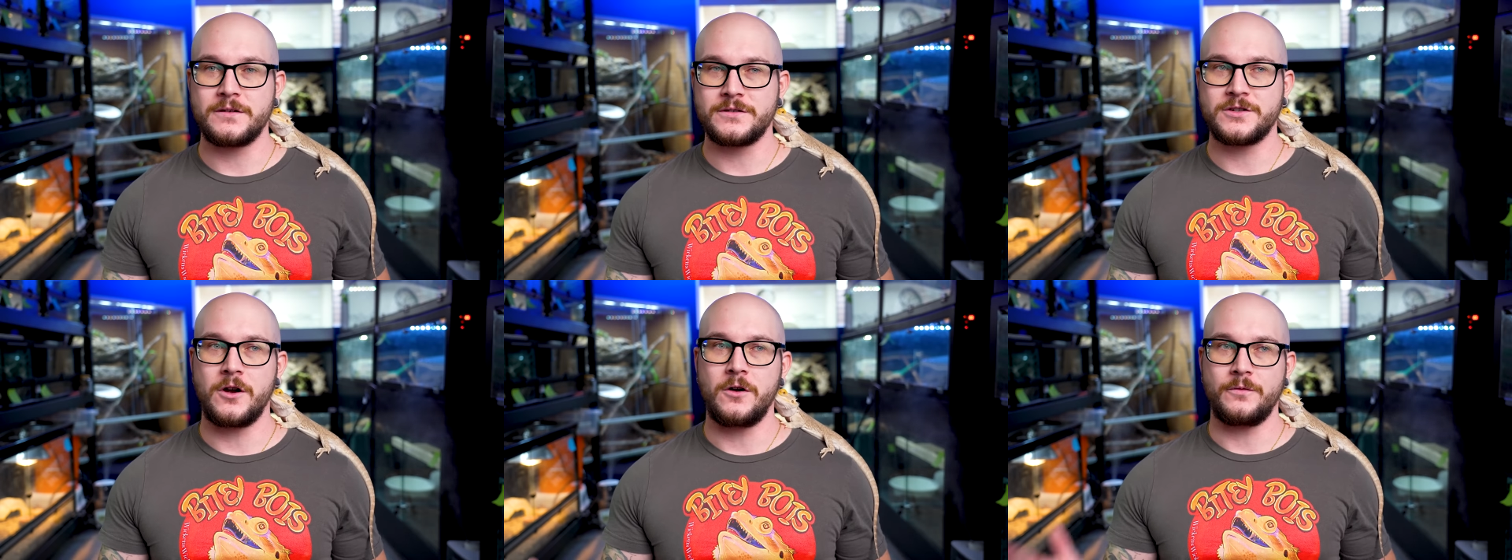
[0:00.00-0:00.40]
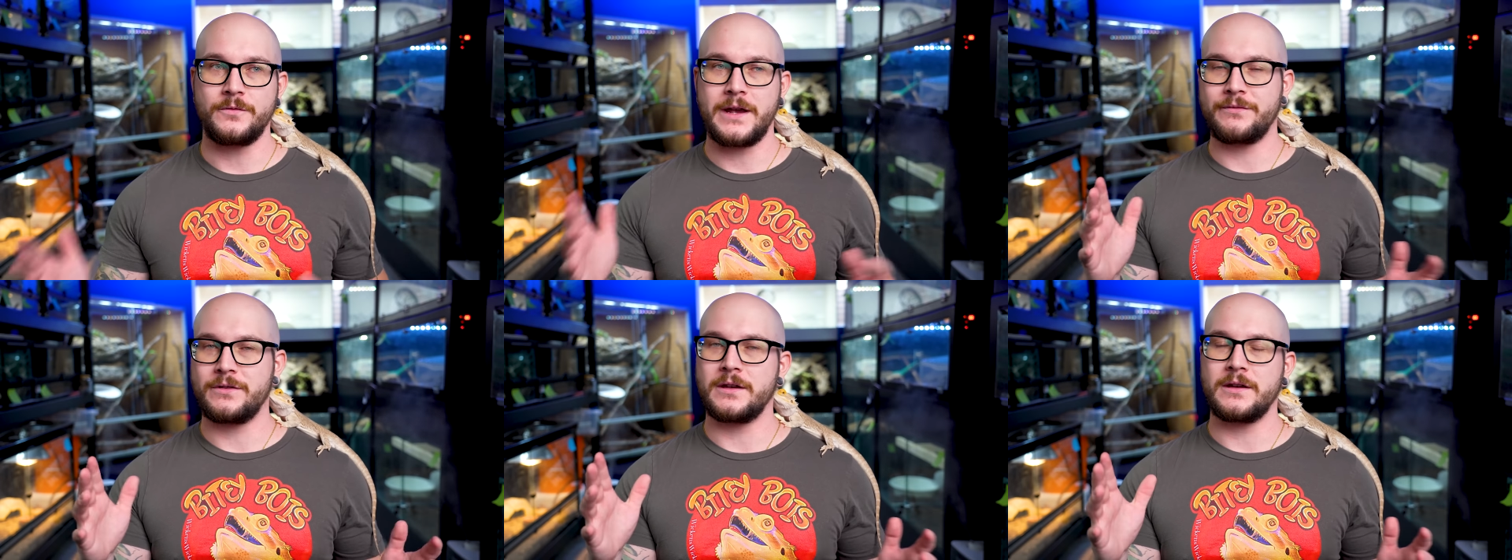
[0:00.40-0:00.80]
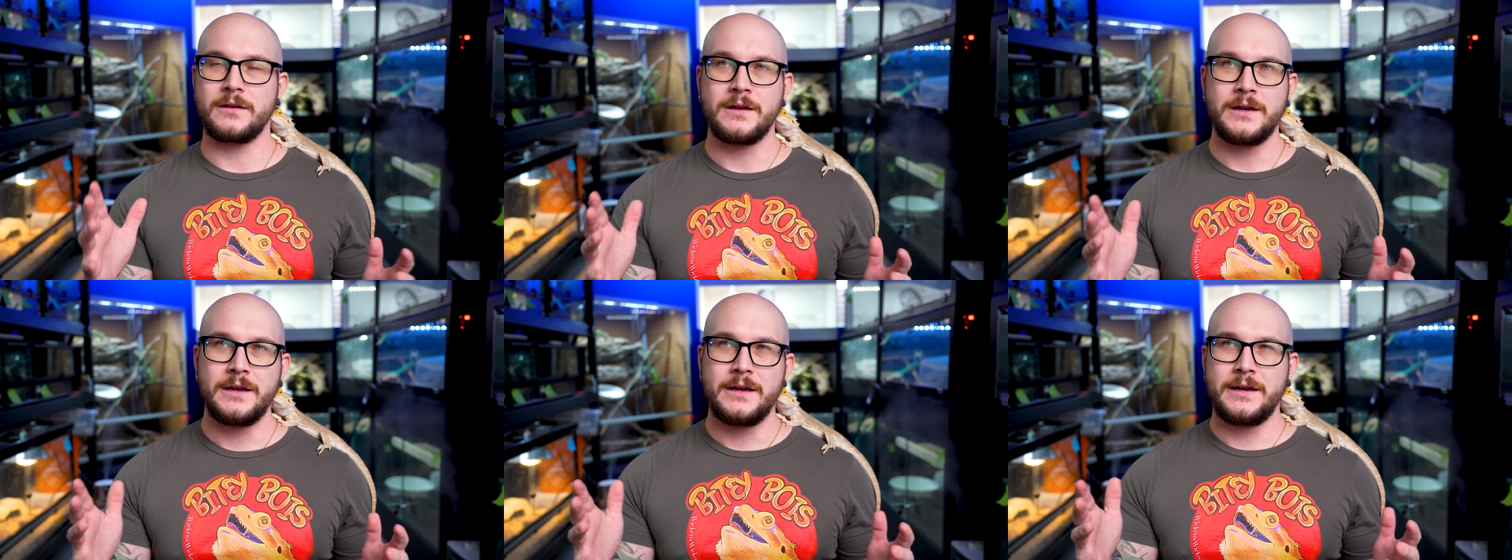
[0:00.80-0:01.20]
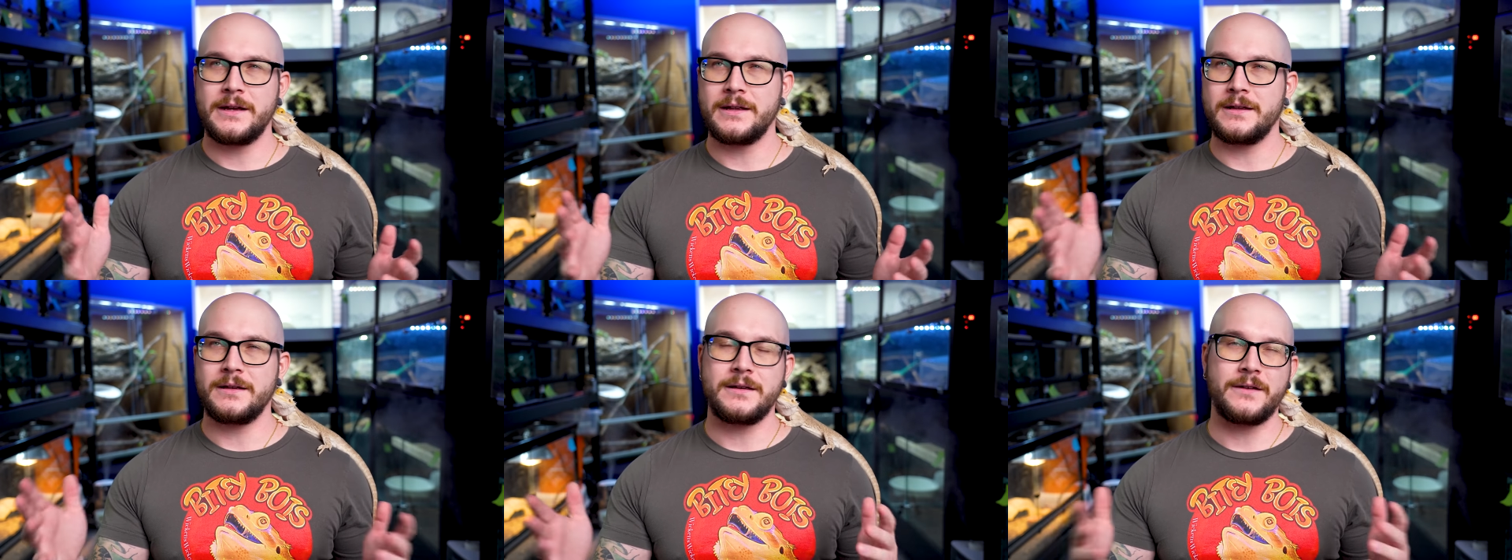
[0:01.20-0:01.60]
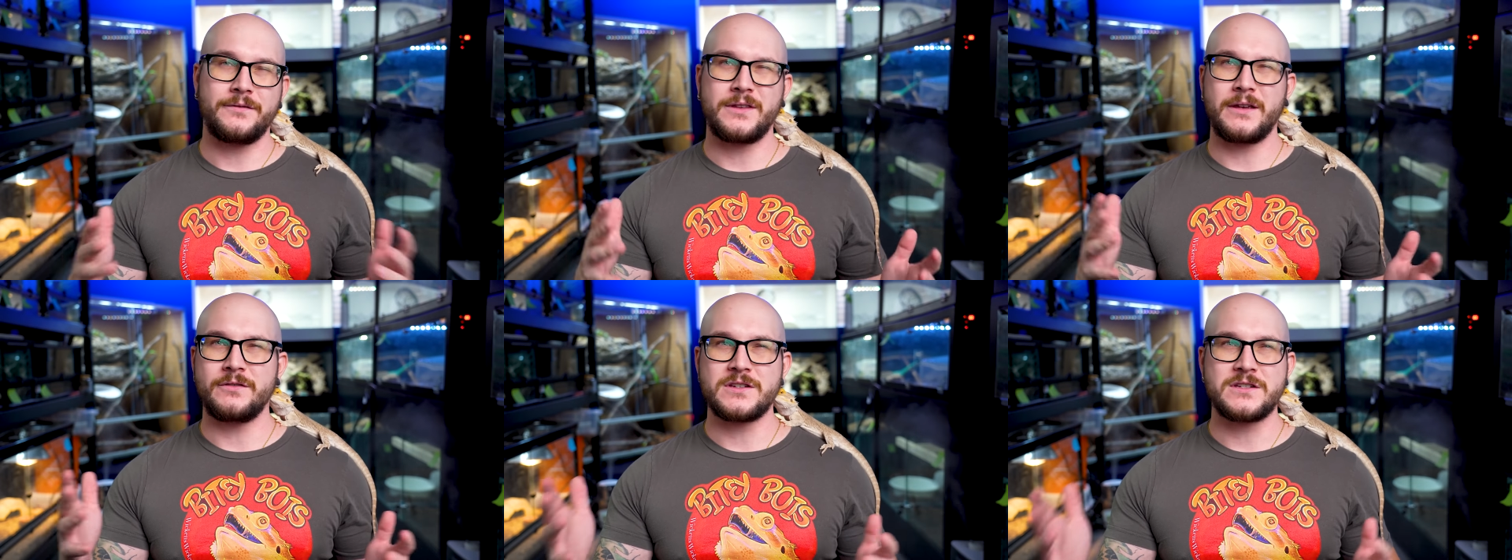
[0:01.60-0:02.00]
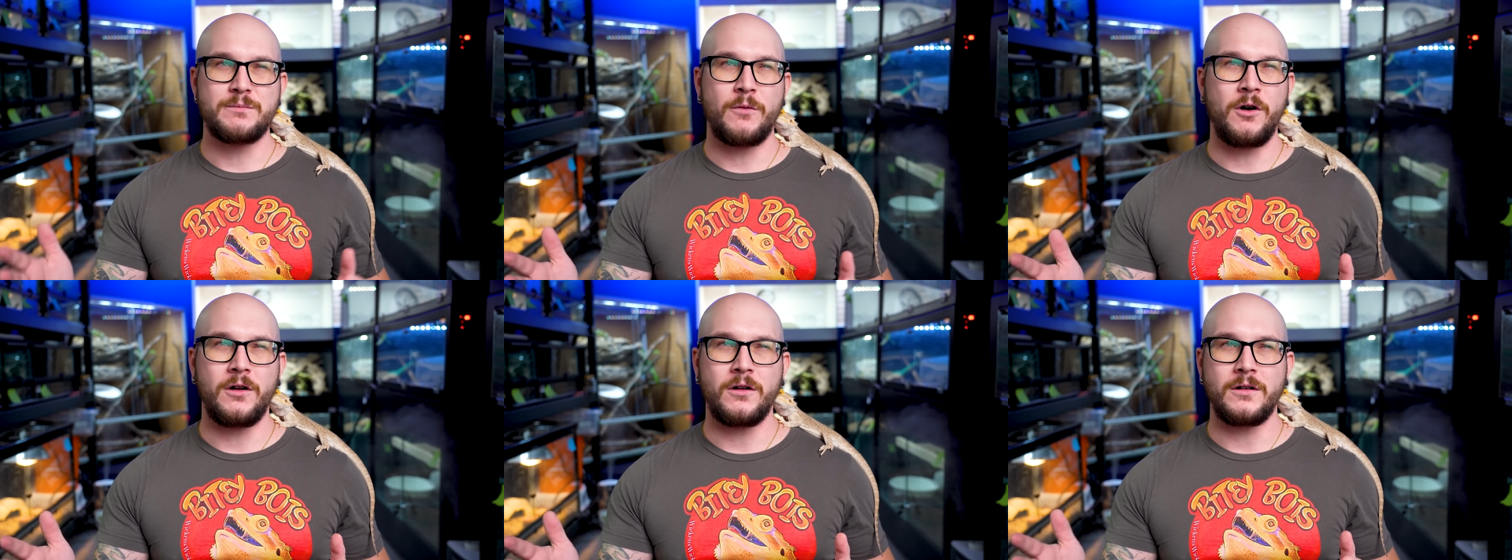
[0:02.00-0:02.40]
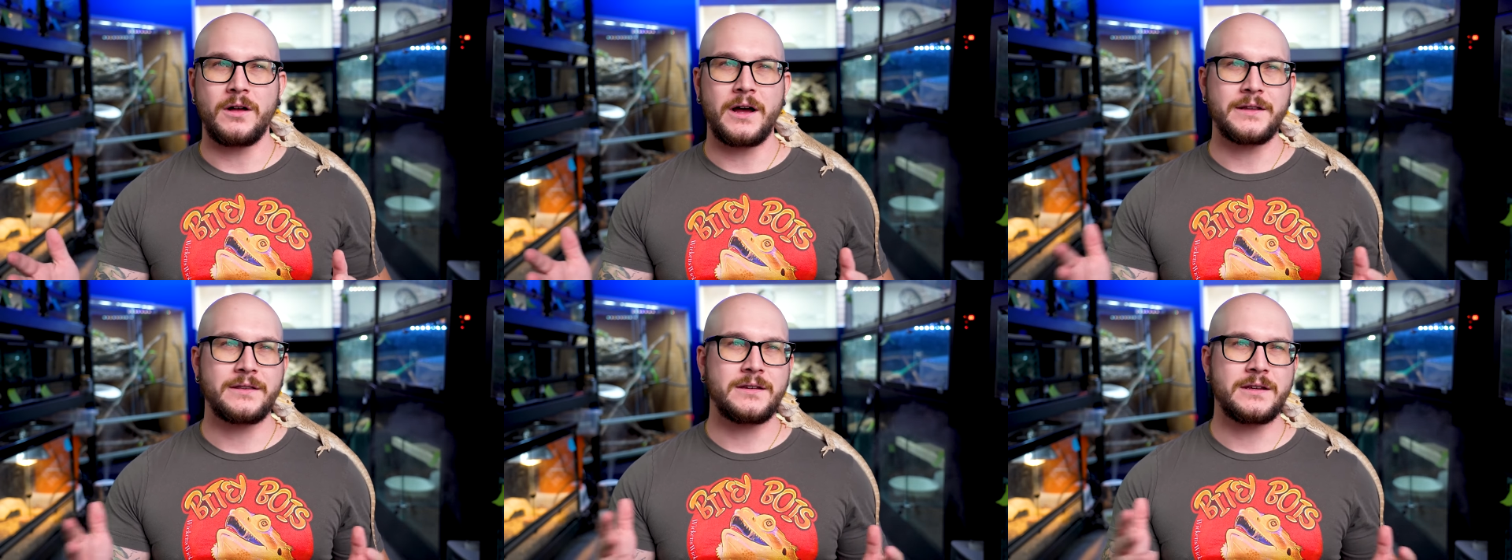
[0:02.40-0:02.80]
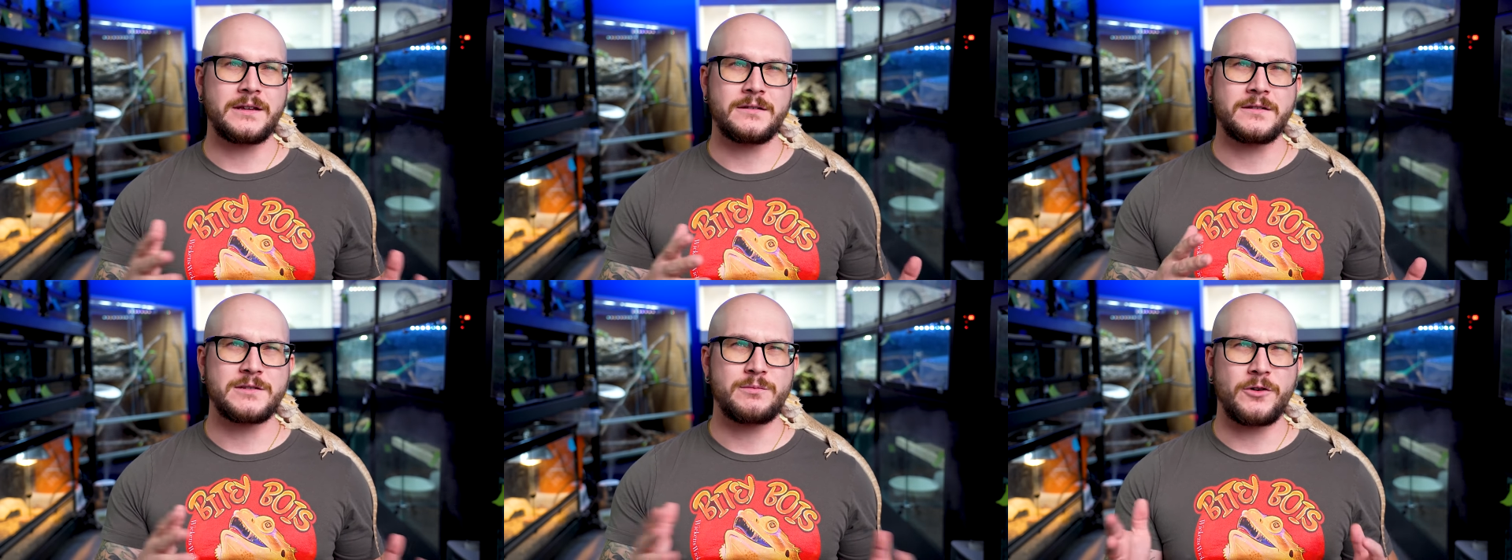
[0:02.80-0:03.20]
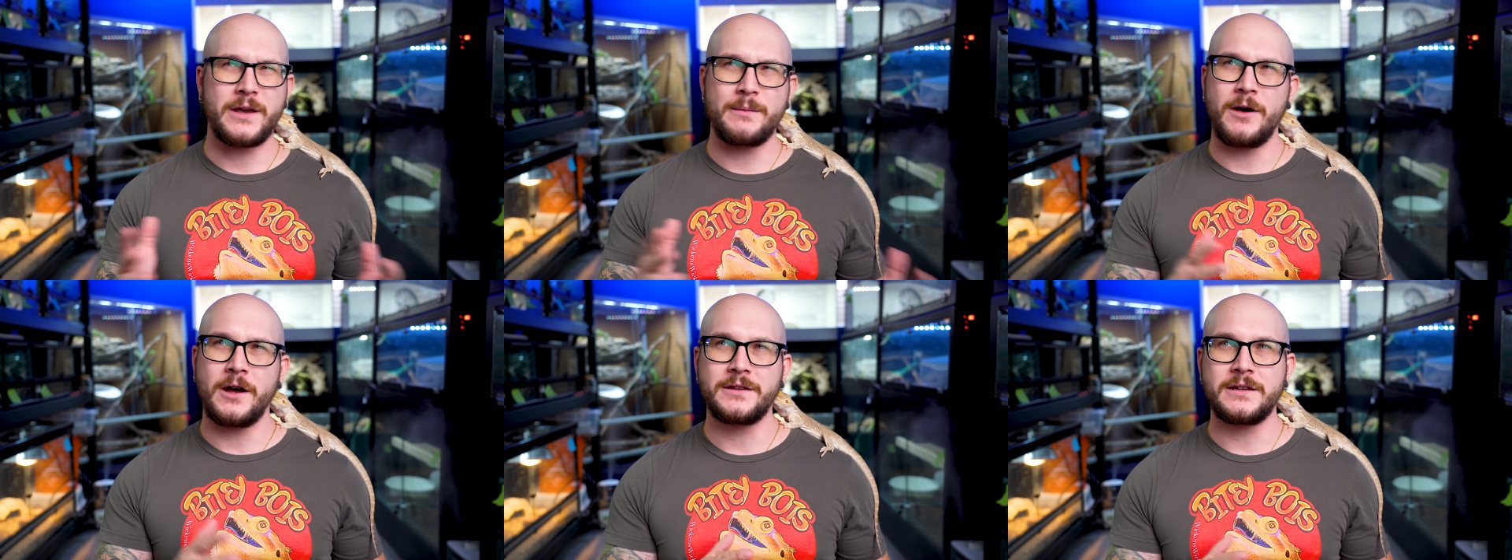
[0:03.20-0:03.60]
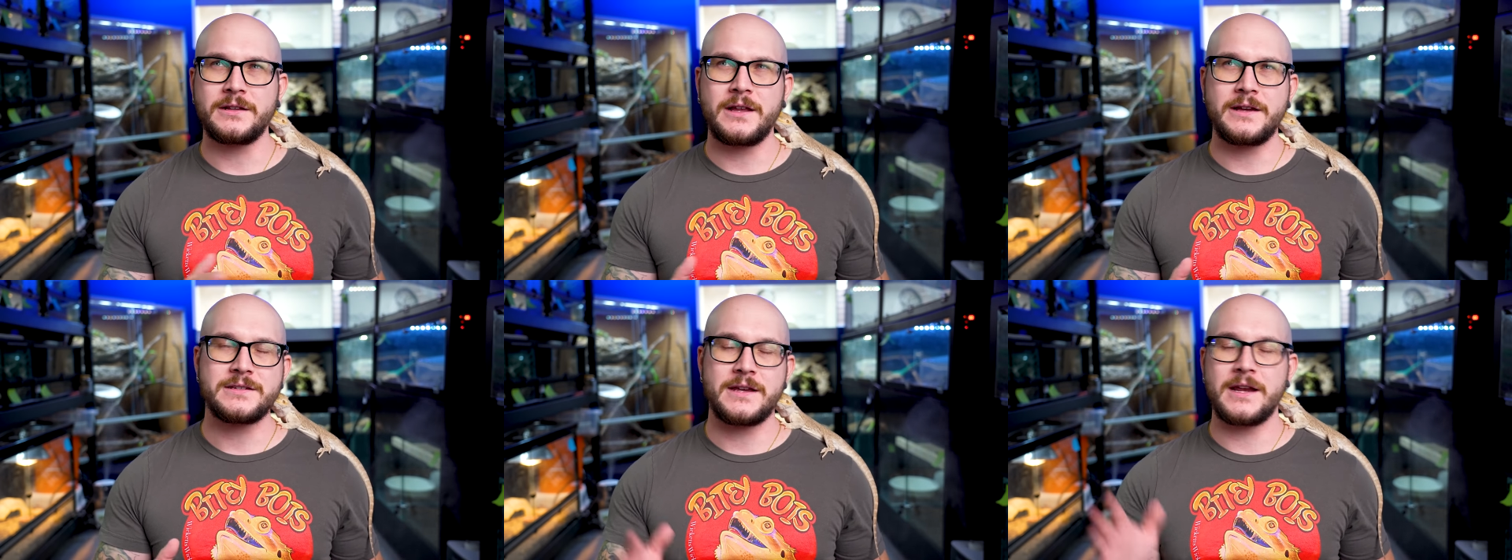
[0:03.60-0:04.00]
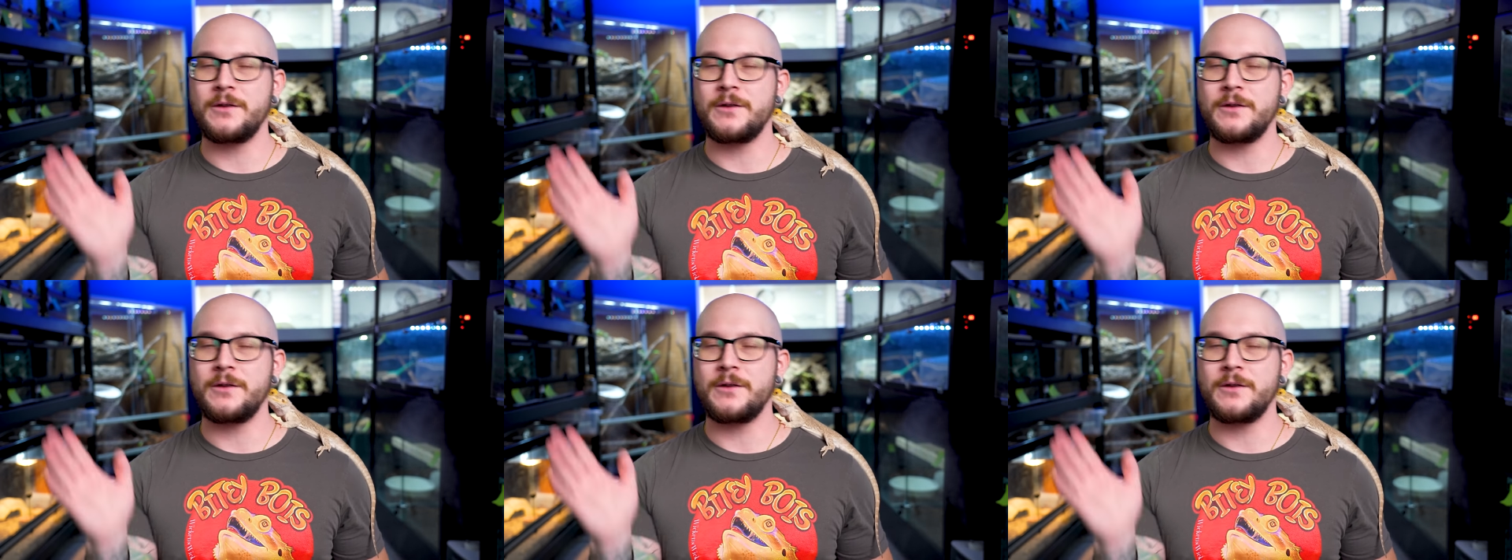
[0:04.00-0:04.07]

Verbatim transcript: So you have to have a small game hunting license.